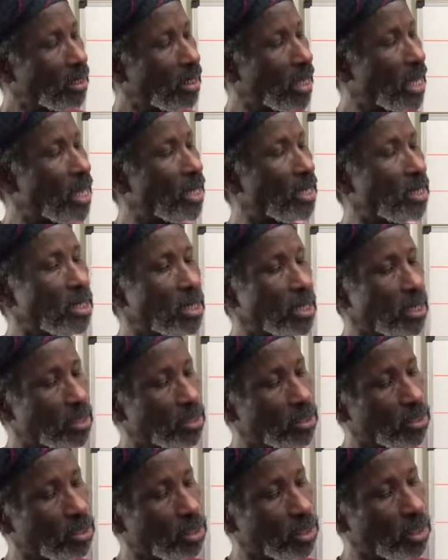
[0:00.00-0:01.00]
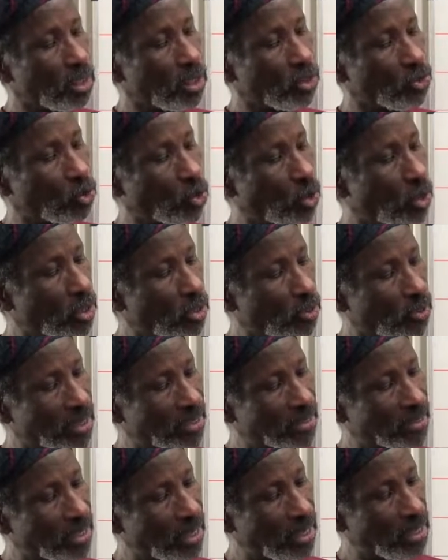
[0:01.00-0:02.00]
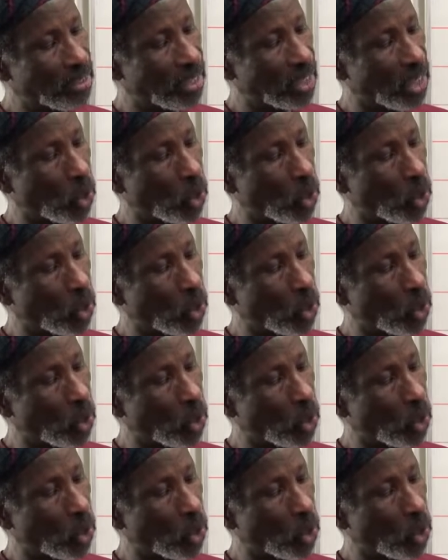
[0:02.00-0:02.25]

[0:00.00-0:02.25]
Then in the joint, you can see these